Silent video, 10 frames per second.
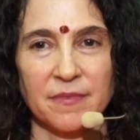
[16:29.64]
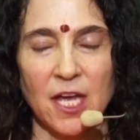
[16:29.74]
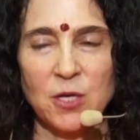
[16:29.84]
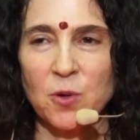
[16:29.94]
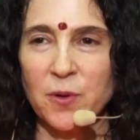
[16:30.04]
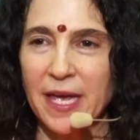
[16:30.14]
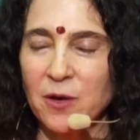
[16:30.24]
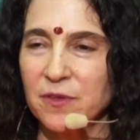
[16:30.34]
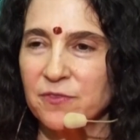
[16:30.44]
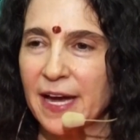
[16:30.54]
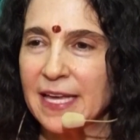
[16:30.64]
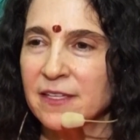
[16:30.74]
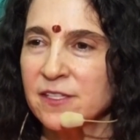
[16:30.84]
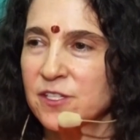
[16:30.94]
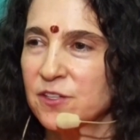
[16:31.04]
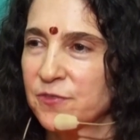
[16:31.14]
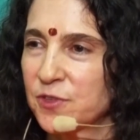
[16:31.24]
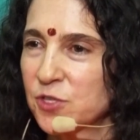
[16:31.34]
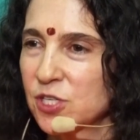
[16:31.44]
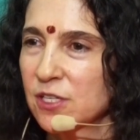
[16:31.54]
Are you okay with violence to the
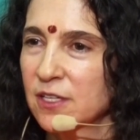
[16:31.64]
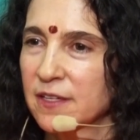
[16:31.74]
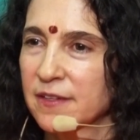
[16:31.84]
future?